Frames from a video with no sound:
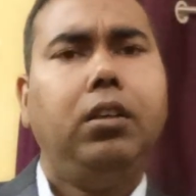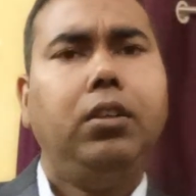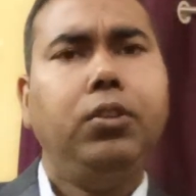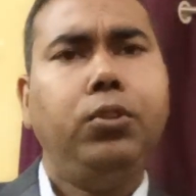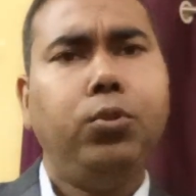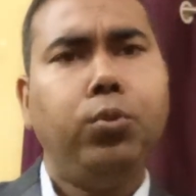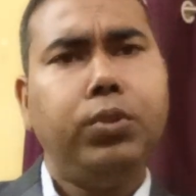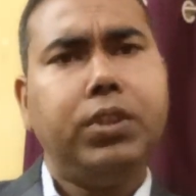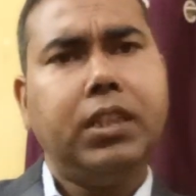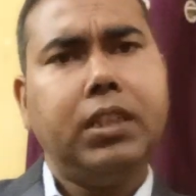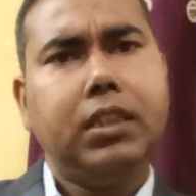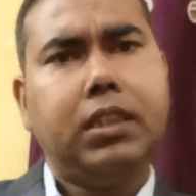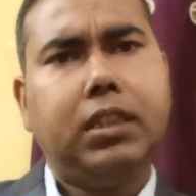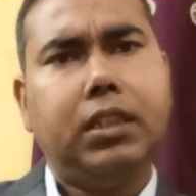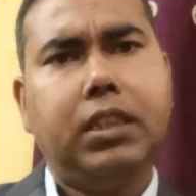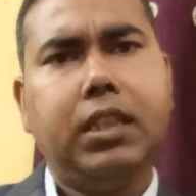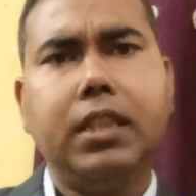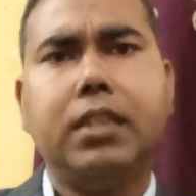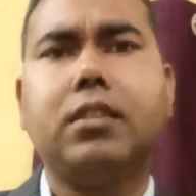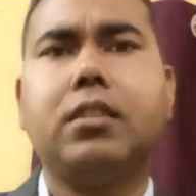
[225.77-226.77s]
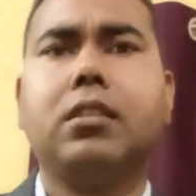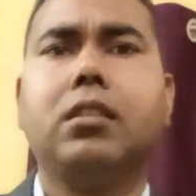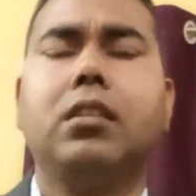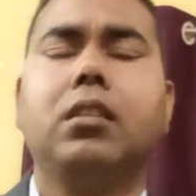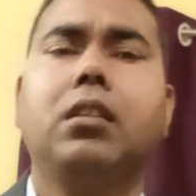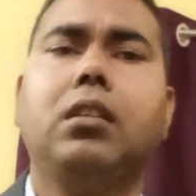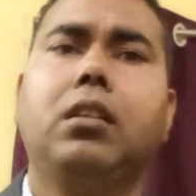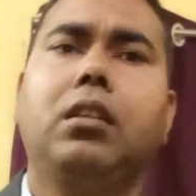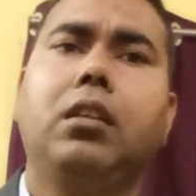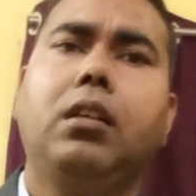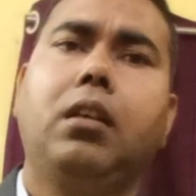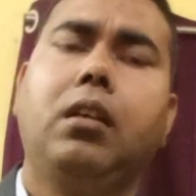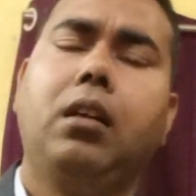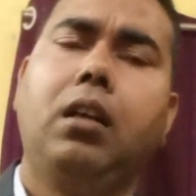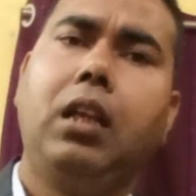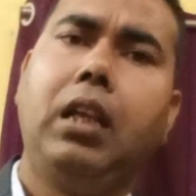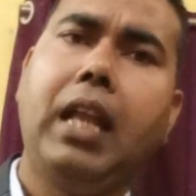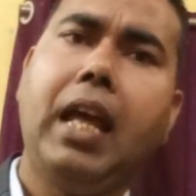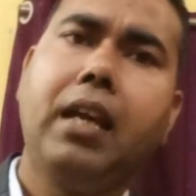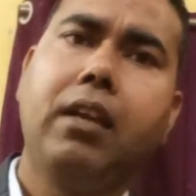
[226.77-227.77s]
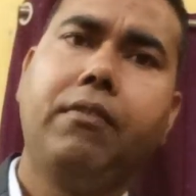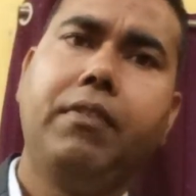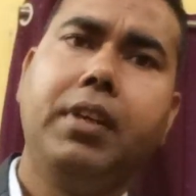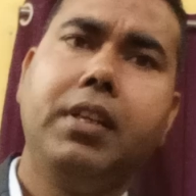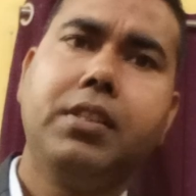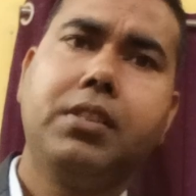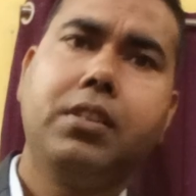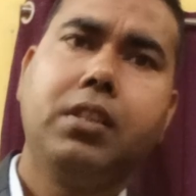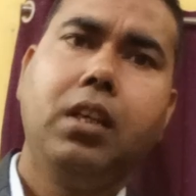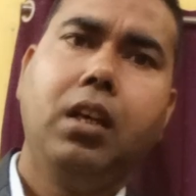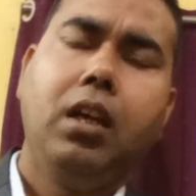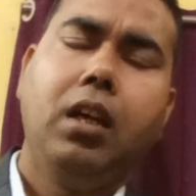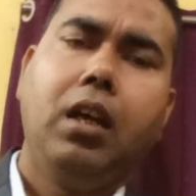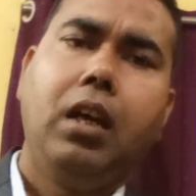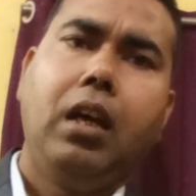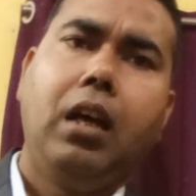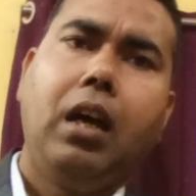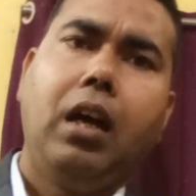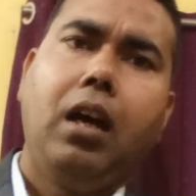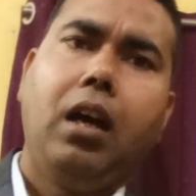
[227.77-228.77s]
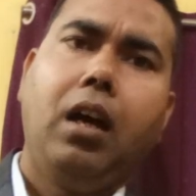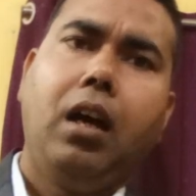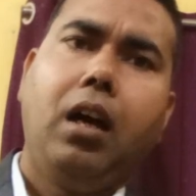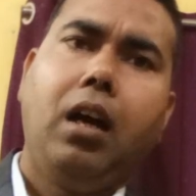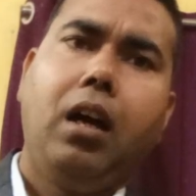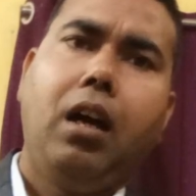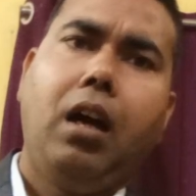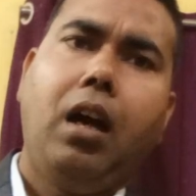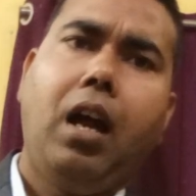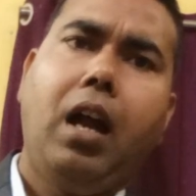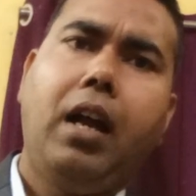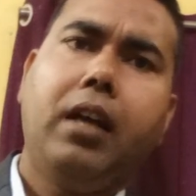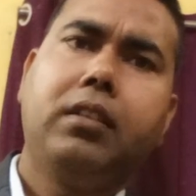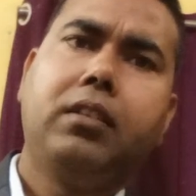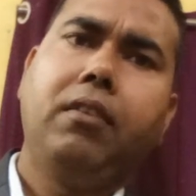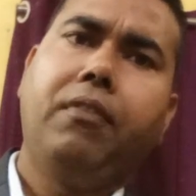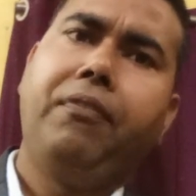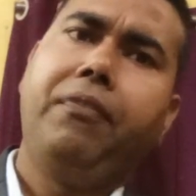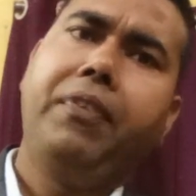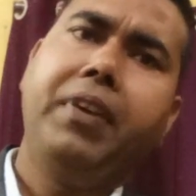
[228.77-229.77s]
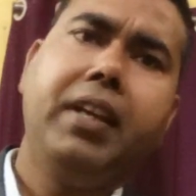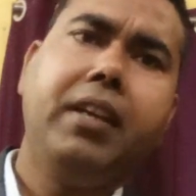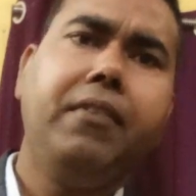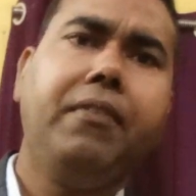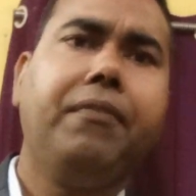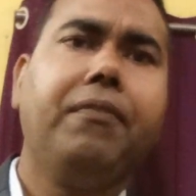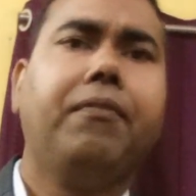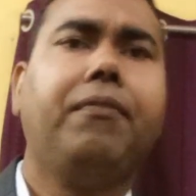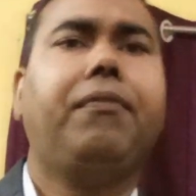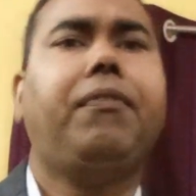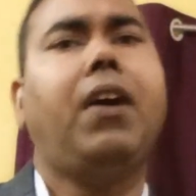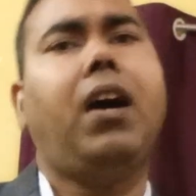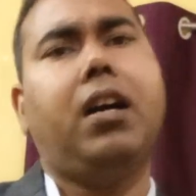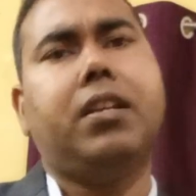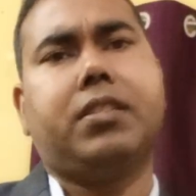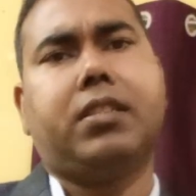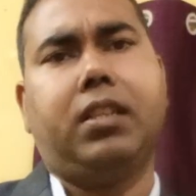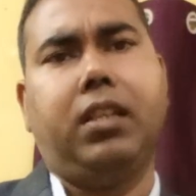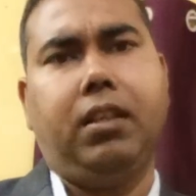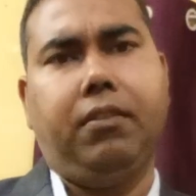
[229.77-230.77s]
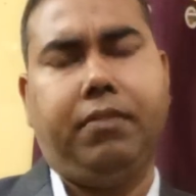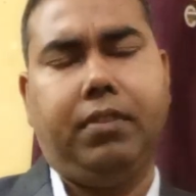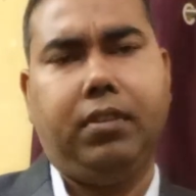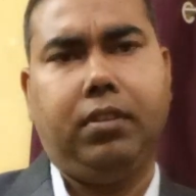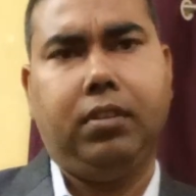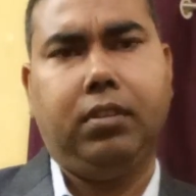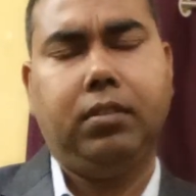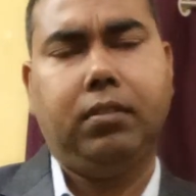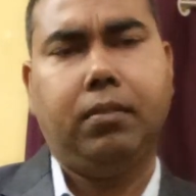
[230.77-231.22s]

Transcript: using this language at the very fast level.